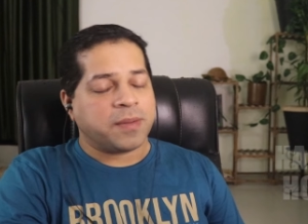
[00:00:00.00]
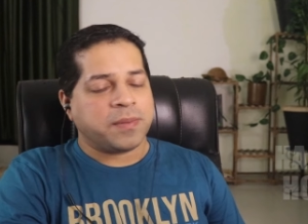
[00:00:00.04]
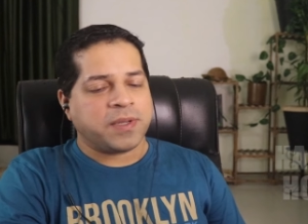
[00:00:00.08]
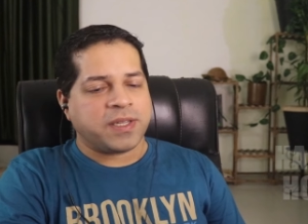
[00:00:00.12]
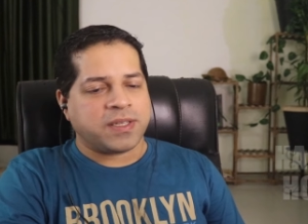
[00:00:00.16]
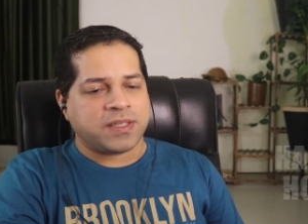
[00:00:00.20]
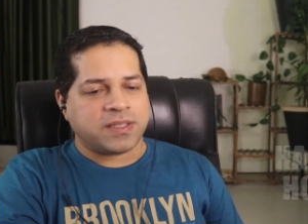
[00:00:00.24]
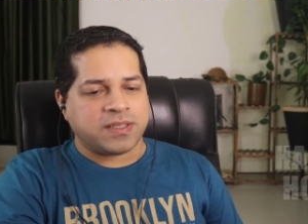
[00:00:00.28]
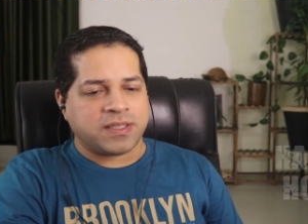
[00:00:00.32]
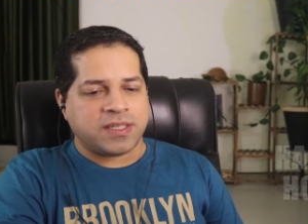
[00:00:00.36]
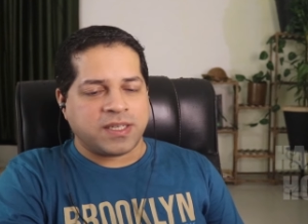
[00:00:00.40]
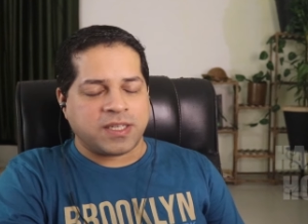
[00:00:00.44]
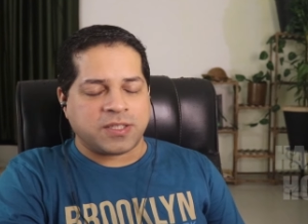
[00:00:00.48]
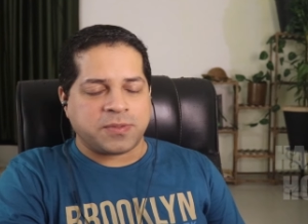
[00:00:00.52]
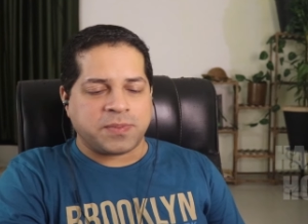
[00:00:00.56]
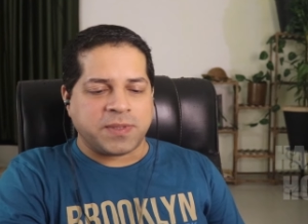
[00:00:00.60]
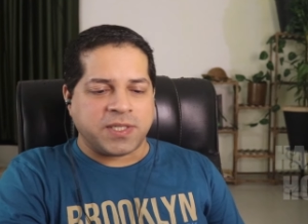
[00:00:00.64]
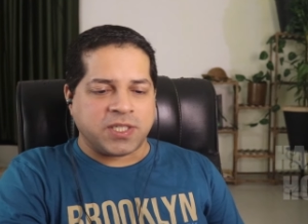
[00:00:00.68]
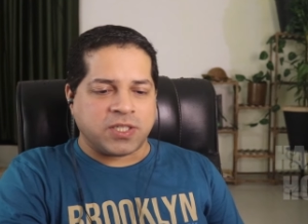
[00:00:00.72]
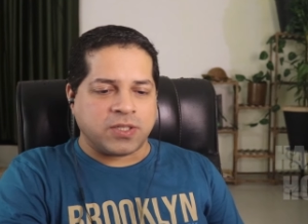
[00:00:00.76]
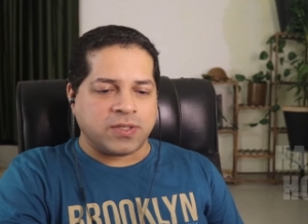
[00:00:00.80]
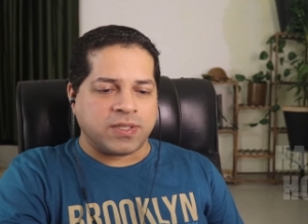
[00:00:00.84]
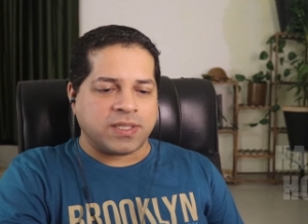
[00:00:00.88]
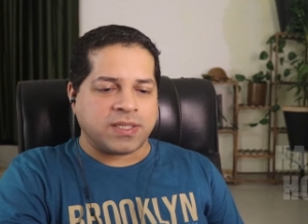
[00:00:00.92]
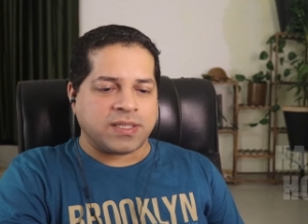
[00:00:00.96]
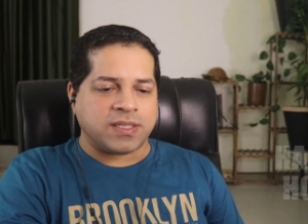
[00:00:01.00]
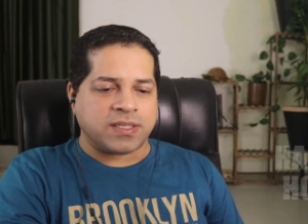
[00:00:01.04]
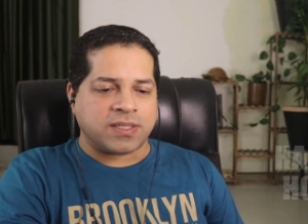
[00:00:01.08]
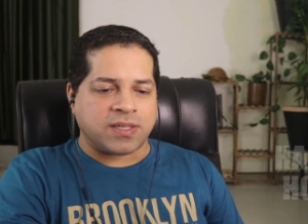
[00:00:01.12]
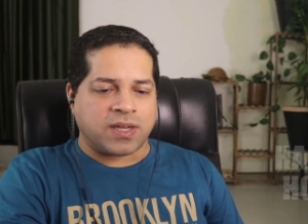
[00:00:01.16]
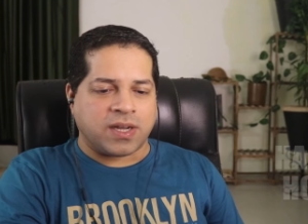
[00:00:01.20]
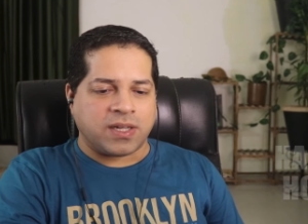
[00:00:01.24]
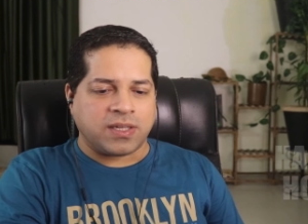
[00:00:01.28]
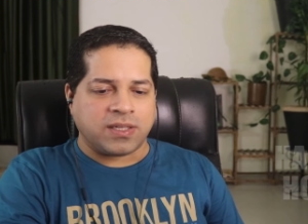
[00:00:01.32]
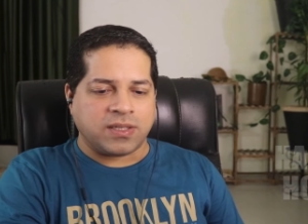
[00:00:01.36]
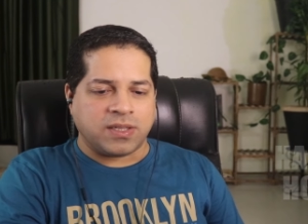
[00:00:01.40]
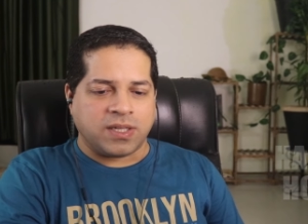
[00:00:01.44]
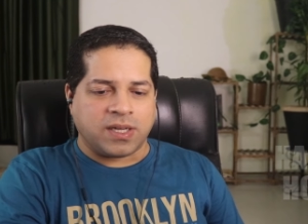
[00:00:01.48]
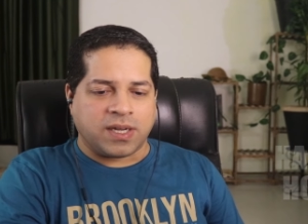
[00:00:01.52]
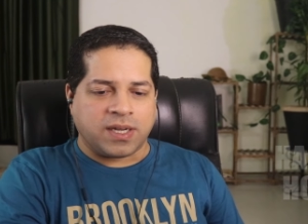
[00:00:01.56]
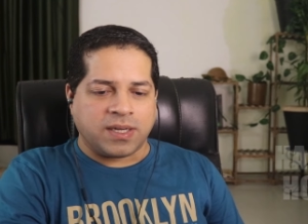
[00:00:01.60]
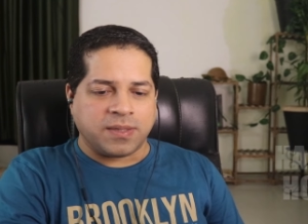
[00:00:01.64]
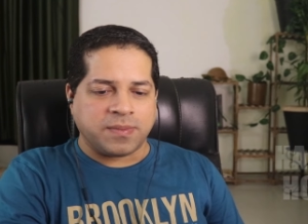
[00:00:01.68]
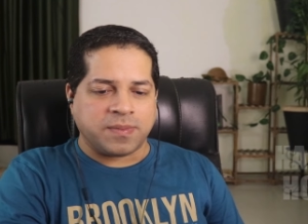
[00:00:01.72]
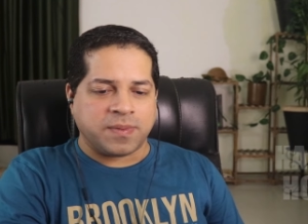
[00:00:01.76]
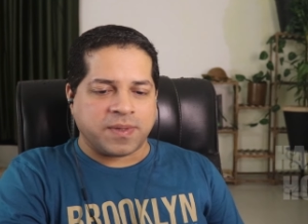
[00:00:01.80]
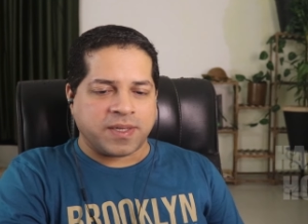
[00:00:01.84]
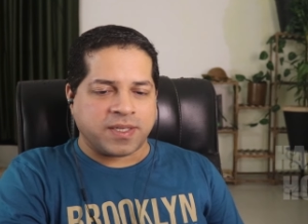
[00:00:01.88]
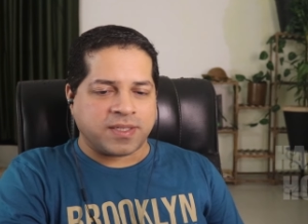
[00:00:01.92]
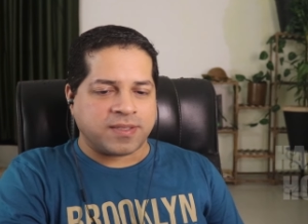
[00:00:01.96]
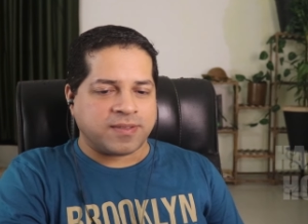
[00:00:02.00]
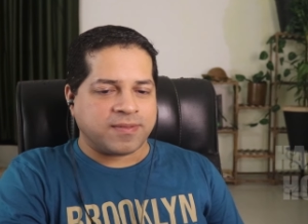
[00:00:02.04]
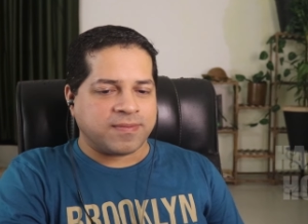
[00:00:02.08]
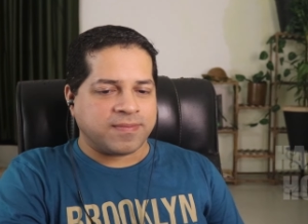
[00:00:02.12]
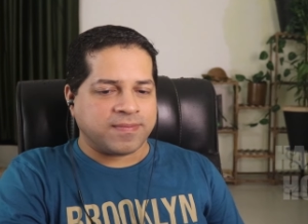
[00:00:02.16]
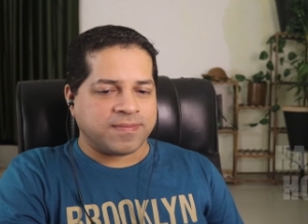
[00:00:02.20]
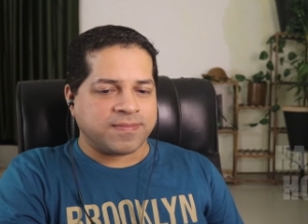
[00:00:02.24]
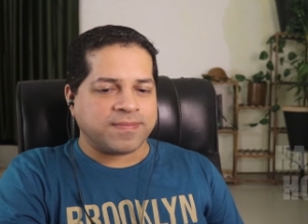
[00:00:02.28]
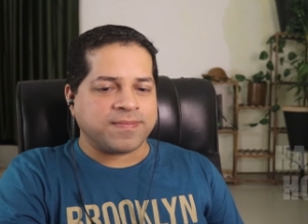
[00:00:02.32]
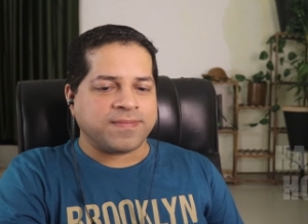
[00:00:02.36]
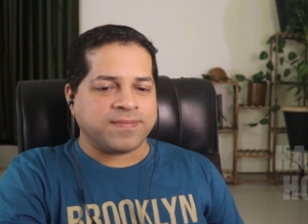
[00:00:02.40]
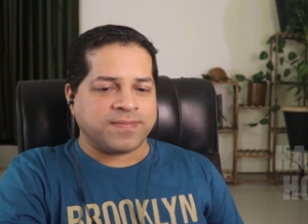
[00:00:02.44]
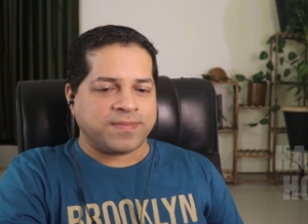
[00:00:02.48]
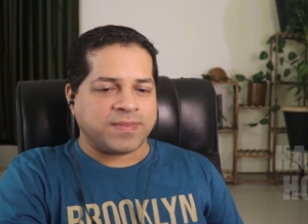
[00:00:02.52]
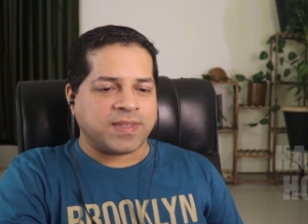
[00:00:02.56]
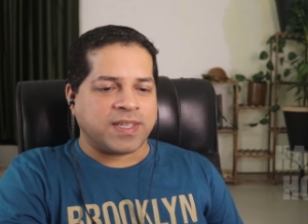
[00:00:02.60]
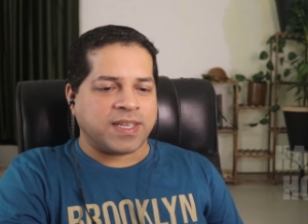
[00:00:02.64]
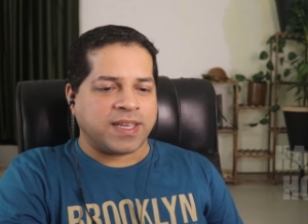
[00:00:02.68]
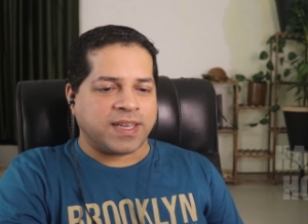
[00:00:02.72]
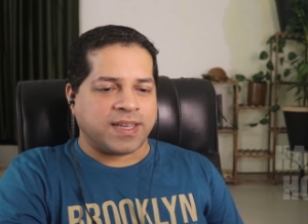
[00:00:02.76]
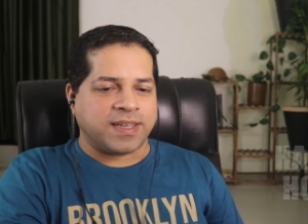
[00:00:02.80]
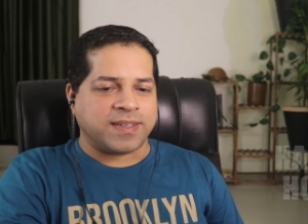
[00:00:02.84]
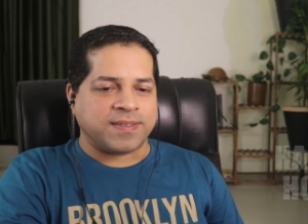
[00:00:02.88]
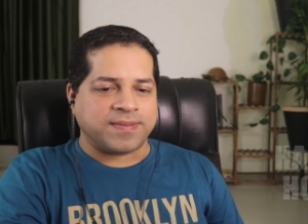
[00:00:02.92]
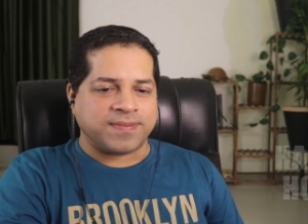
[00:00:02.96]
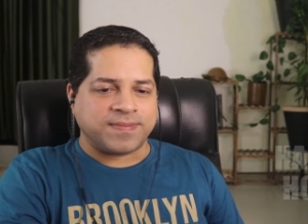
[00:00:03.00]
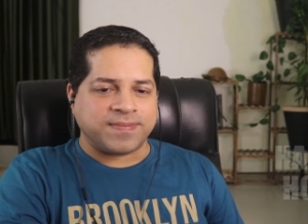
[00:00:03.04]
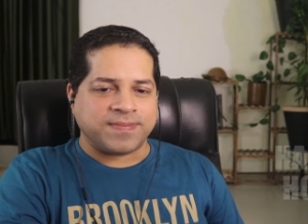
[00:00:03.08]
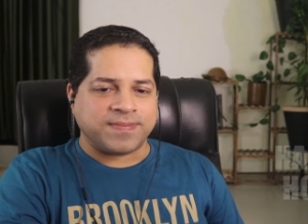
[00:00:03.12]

I mean, he has been doing this all along, but yeah.